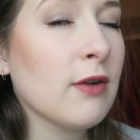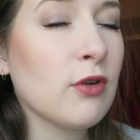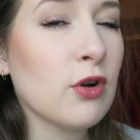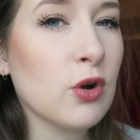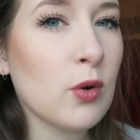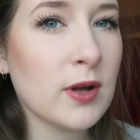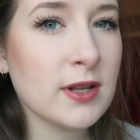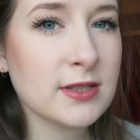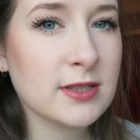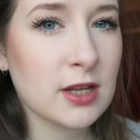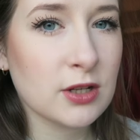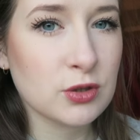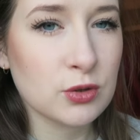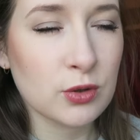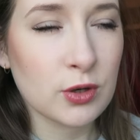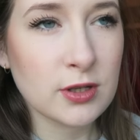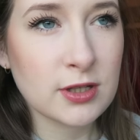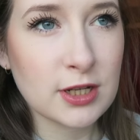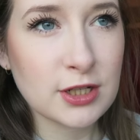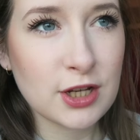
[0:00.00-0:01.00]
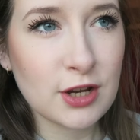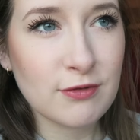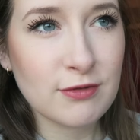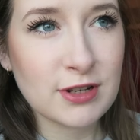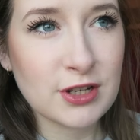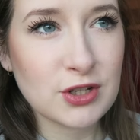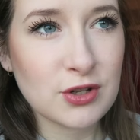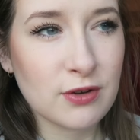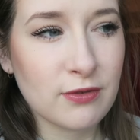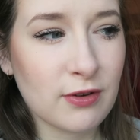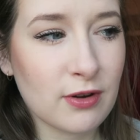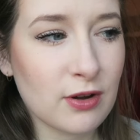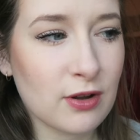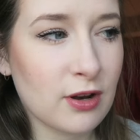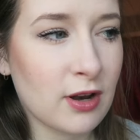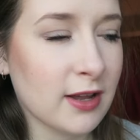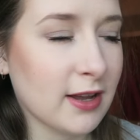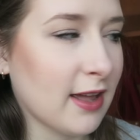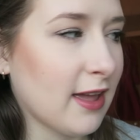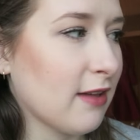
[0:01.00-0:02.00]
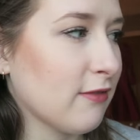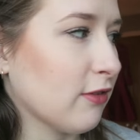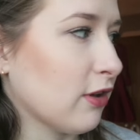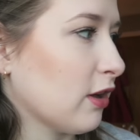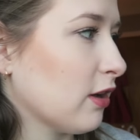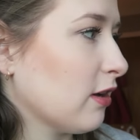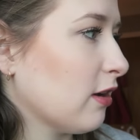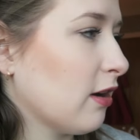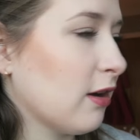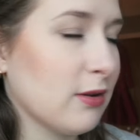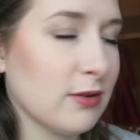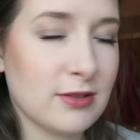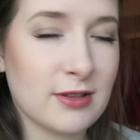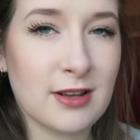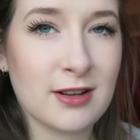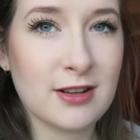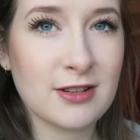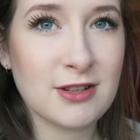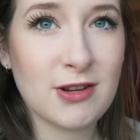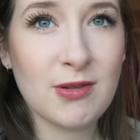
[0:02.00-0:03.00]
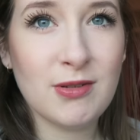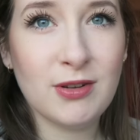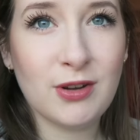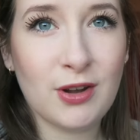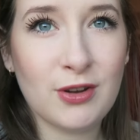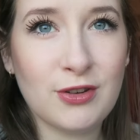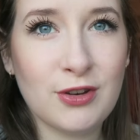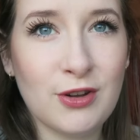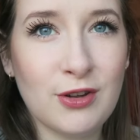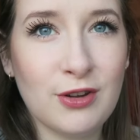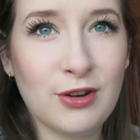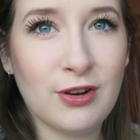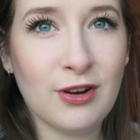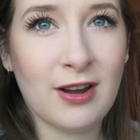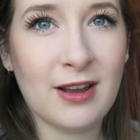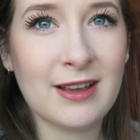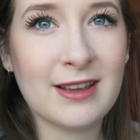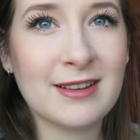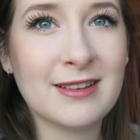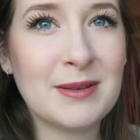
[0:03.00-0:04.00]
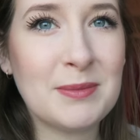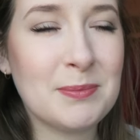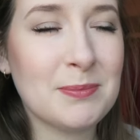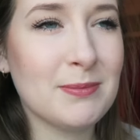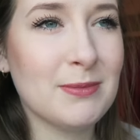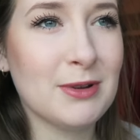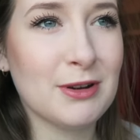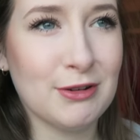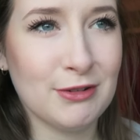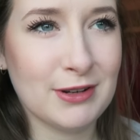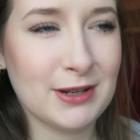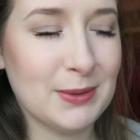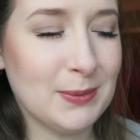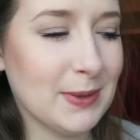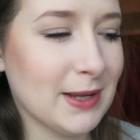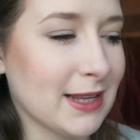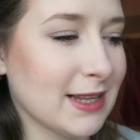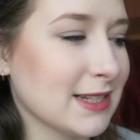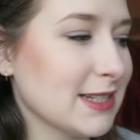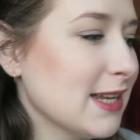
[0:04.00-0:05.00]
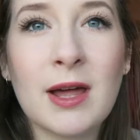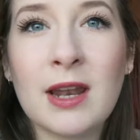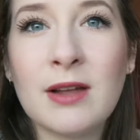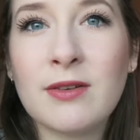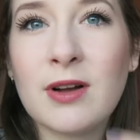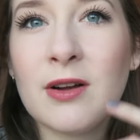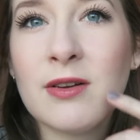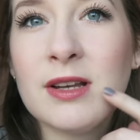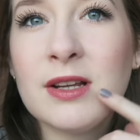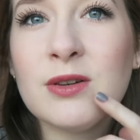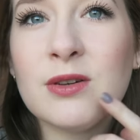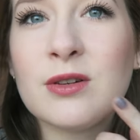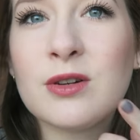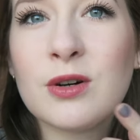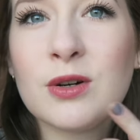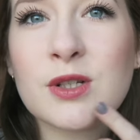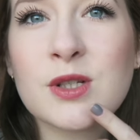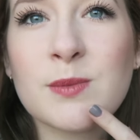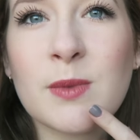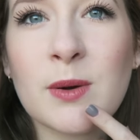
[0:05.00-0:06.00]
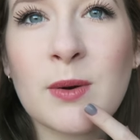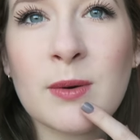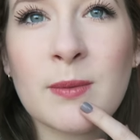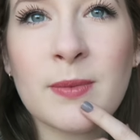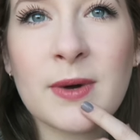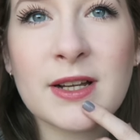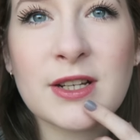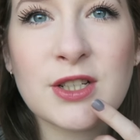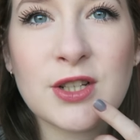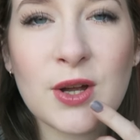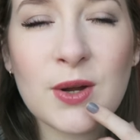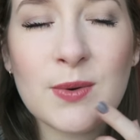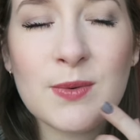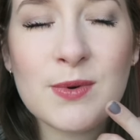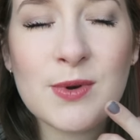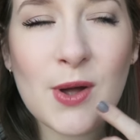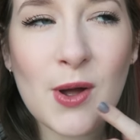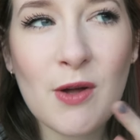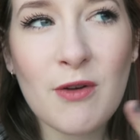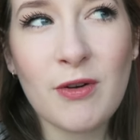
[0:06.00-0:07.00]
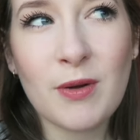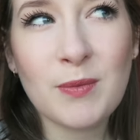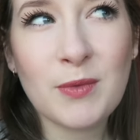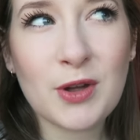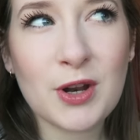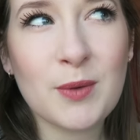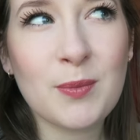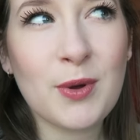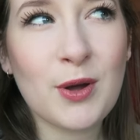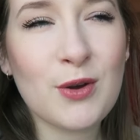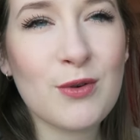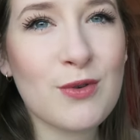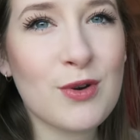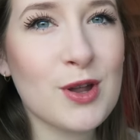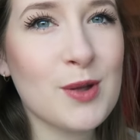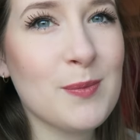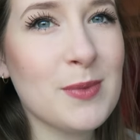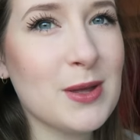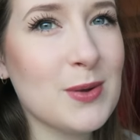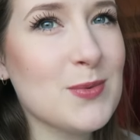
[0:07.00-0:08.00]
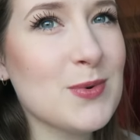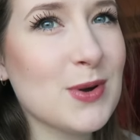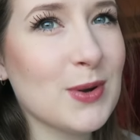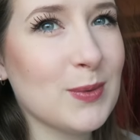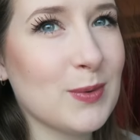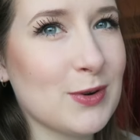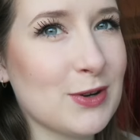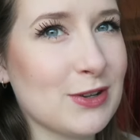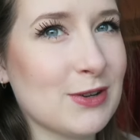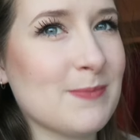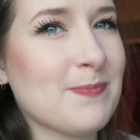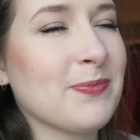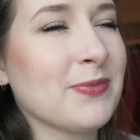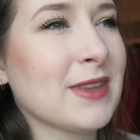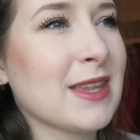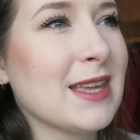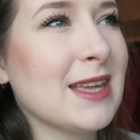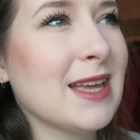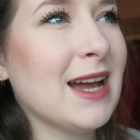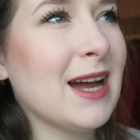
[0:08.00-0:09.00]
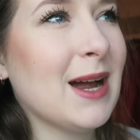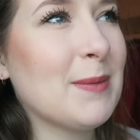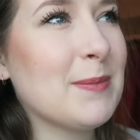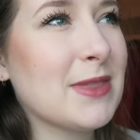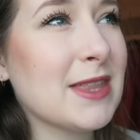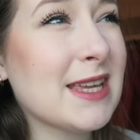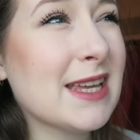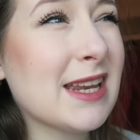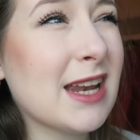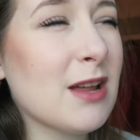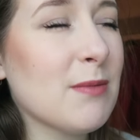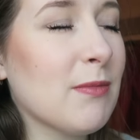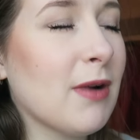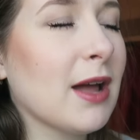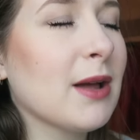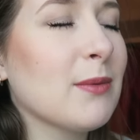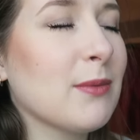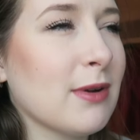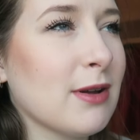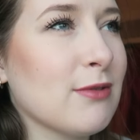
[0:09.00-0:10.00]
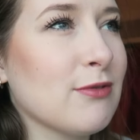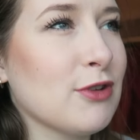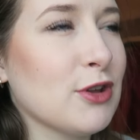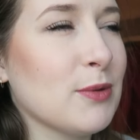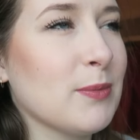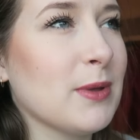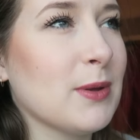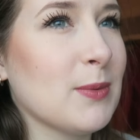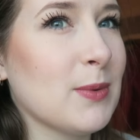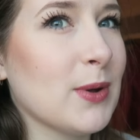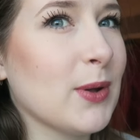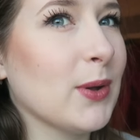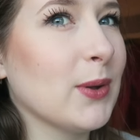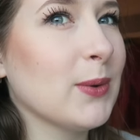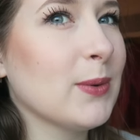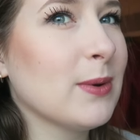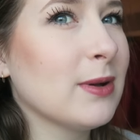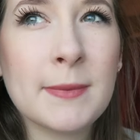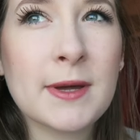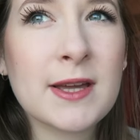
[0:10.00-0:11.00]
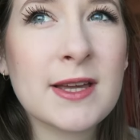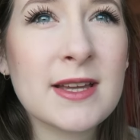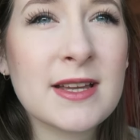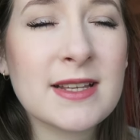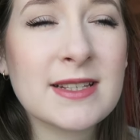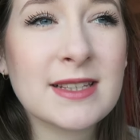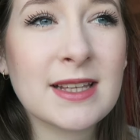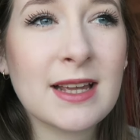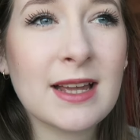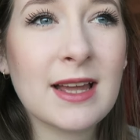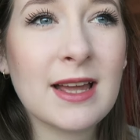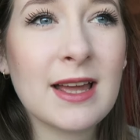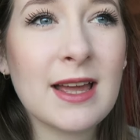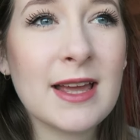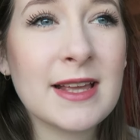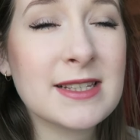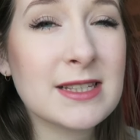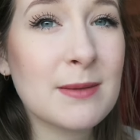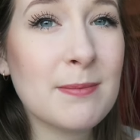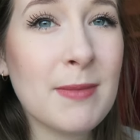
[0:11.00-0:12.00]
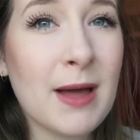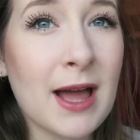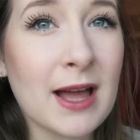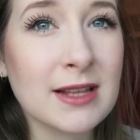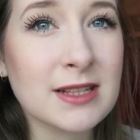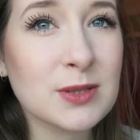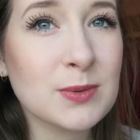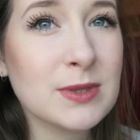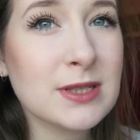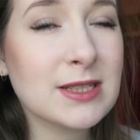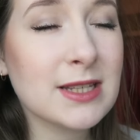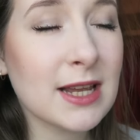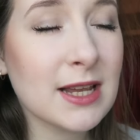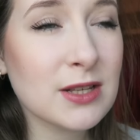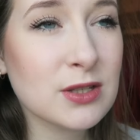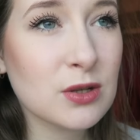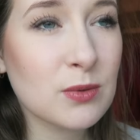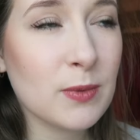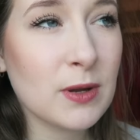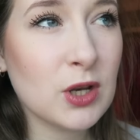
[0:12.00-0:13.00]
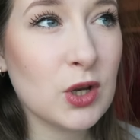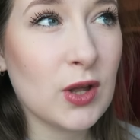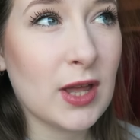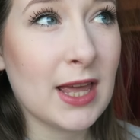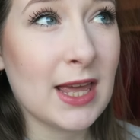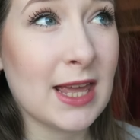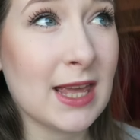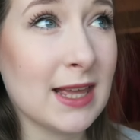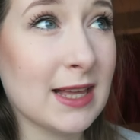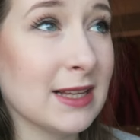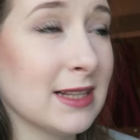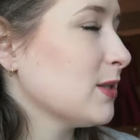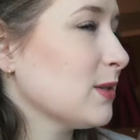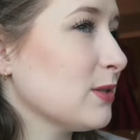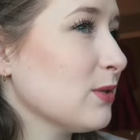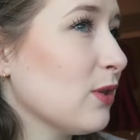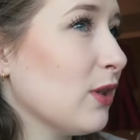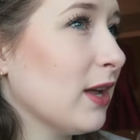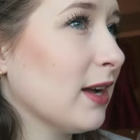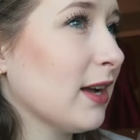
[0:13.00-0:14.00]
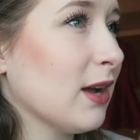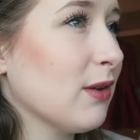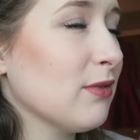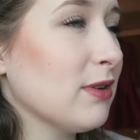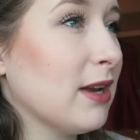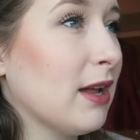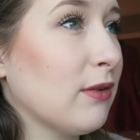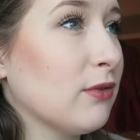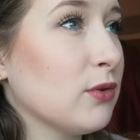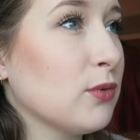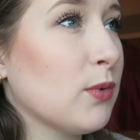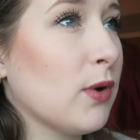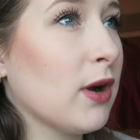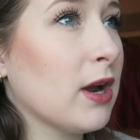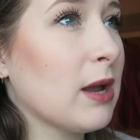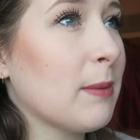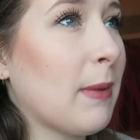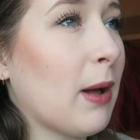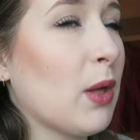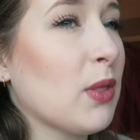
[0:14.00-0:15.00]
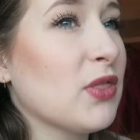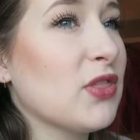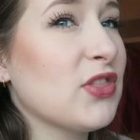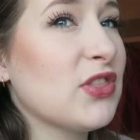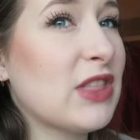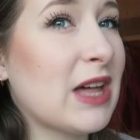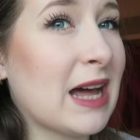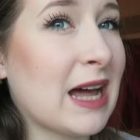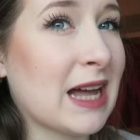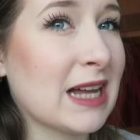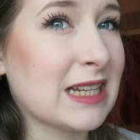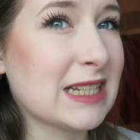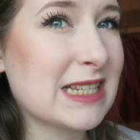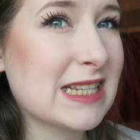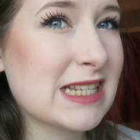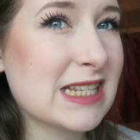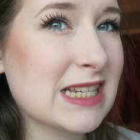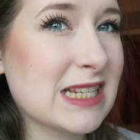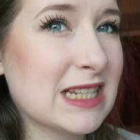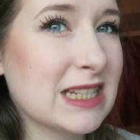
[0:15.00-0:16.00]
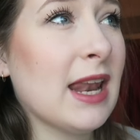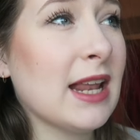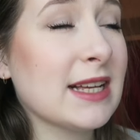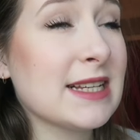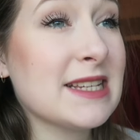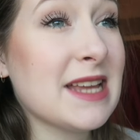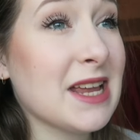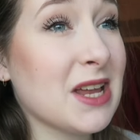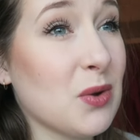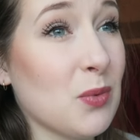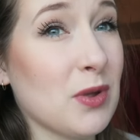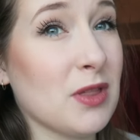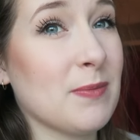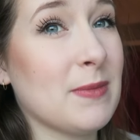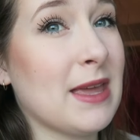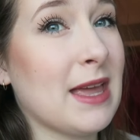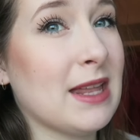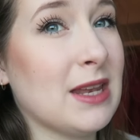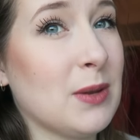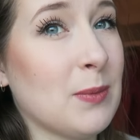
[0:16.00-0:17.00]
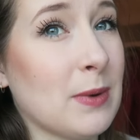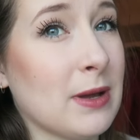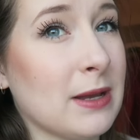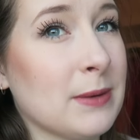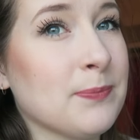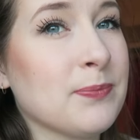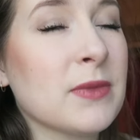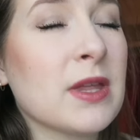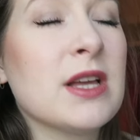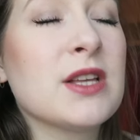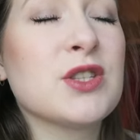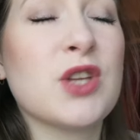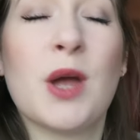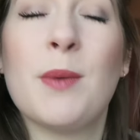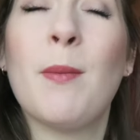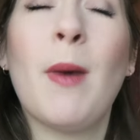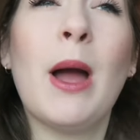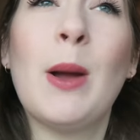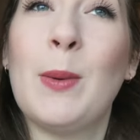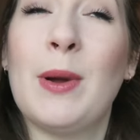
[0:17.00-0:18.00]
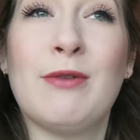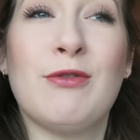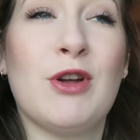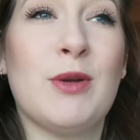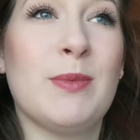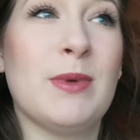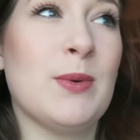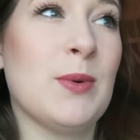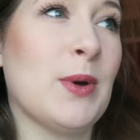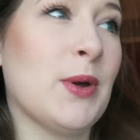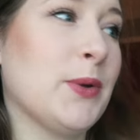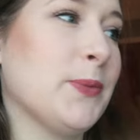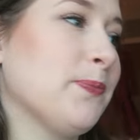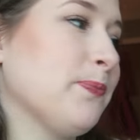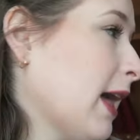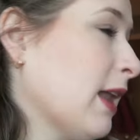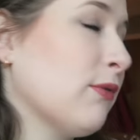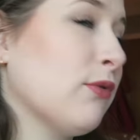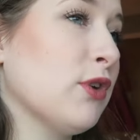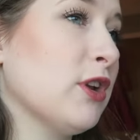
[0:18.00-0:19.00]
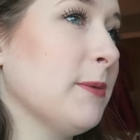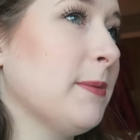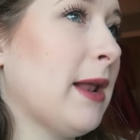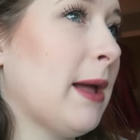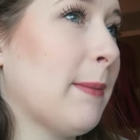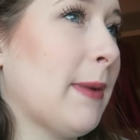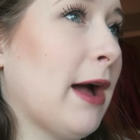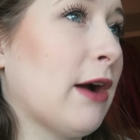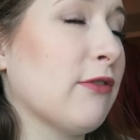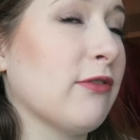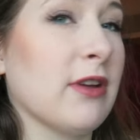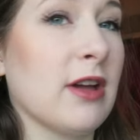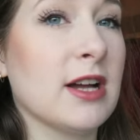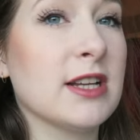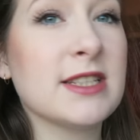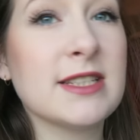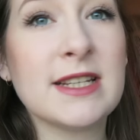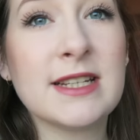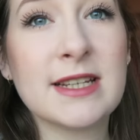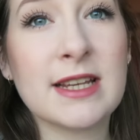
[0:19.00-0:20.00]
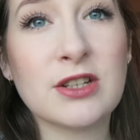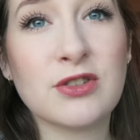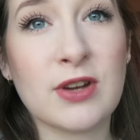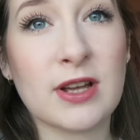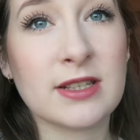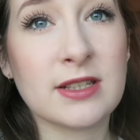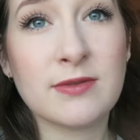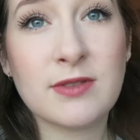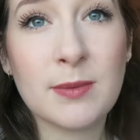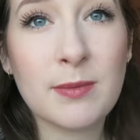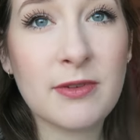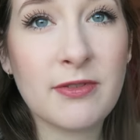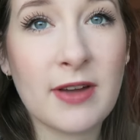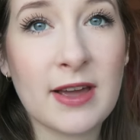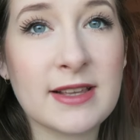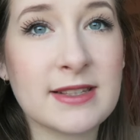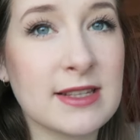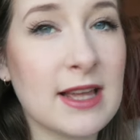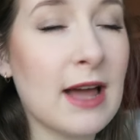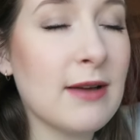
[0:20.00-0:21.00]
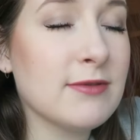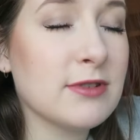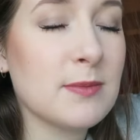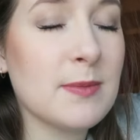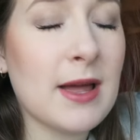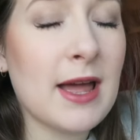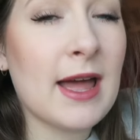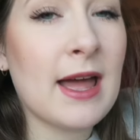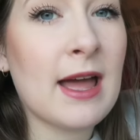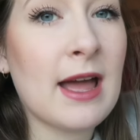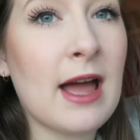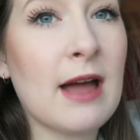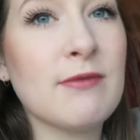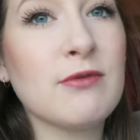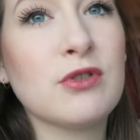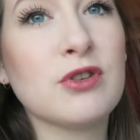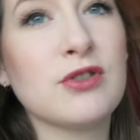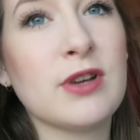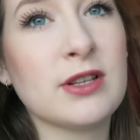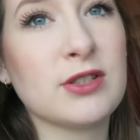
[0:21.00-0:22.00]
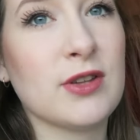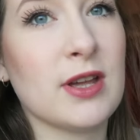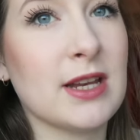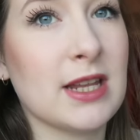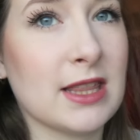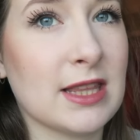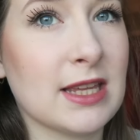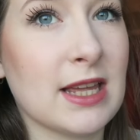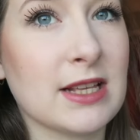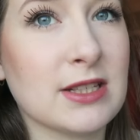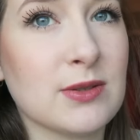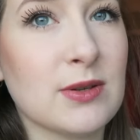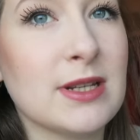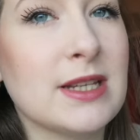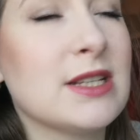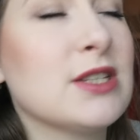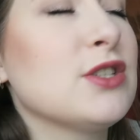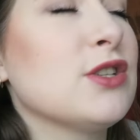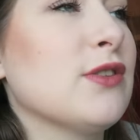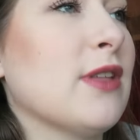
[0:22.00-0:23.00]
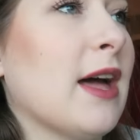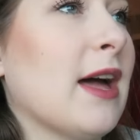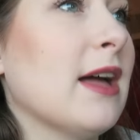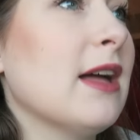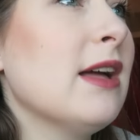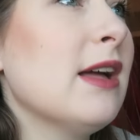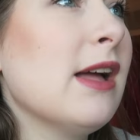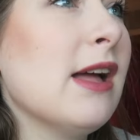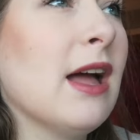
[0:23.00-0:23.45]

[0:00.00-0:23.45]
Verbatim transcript: I've gone quite subtle because I don't really do it very, like ever. I was like, I don't want to go too grey and it looked really weird. And I've currently got Cosmo on, but I don't know if I'm going to put Ruby Woo on. I'm thinking I might wear Ruby Woo because it's a matte, so it stays on when you eat. So it's not like I really have to worry about that and I can take it with me anyway. So I might wear Ruby Woo and I've already planned my outfit. I just need to get dressed. I've done my face, I haven't done my hair, I haven't got dressed or anything yet so I need to do that.